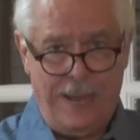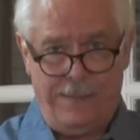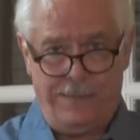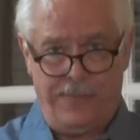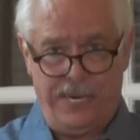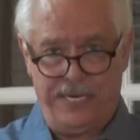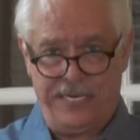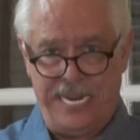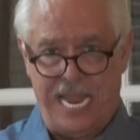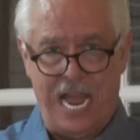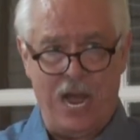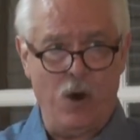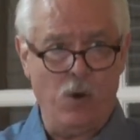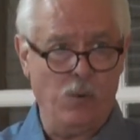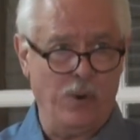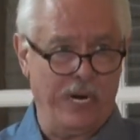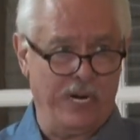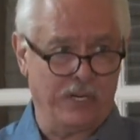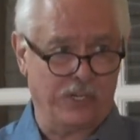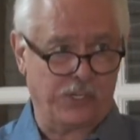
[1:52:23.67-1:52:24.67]
But now
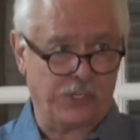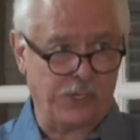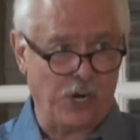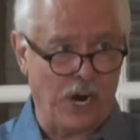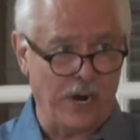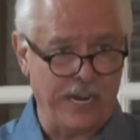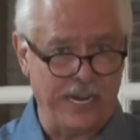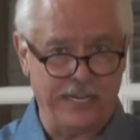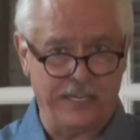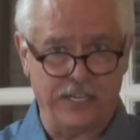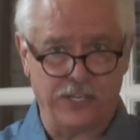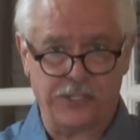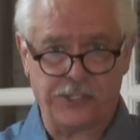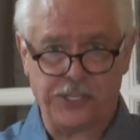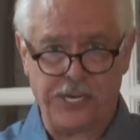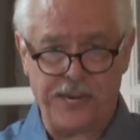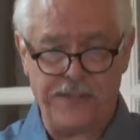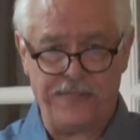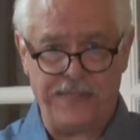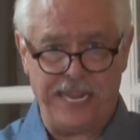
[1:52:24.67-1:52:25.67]
we are starting to
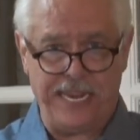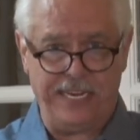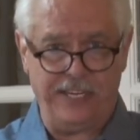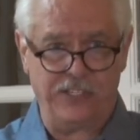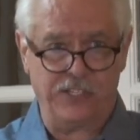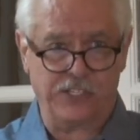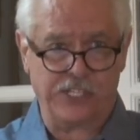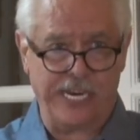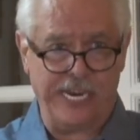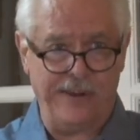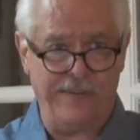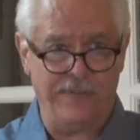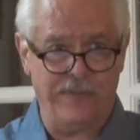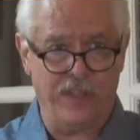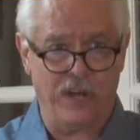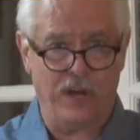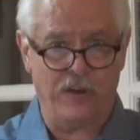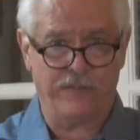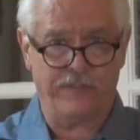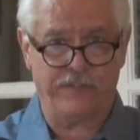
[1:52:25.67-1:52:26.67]
see things in
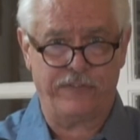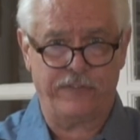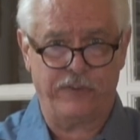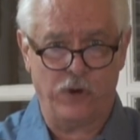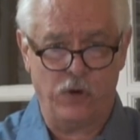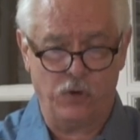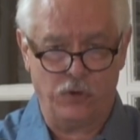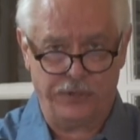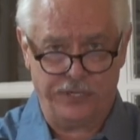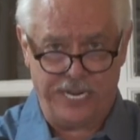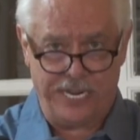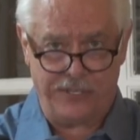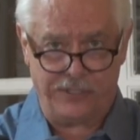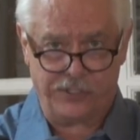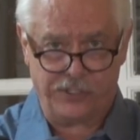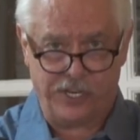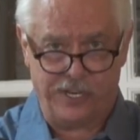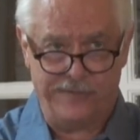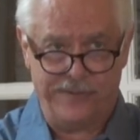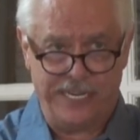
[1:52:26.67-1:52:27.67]
the
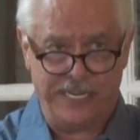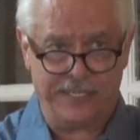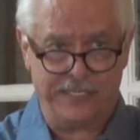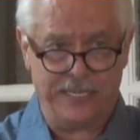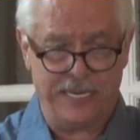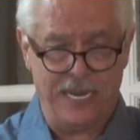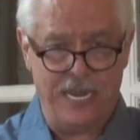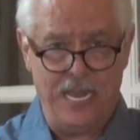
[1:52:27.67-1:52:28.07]
fullness of it.